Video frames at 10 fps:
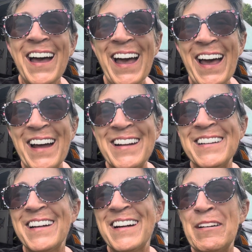
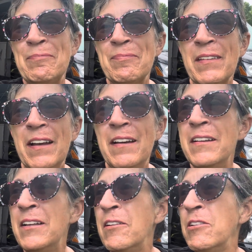And, um,
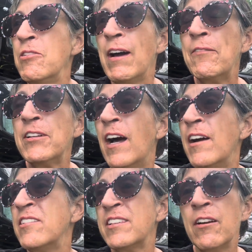you know, you have a
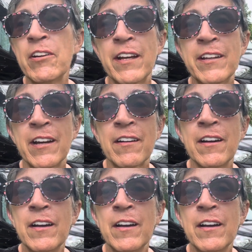nice area here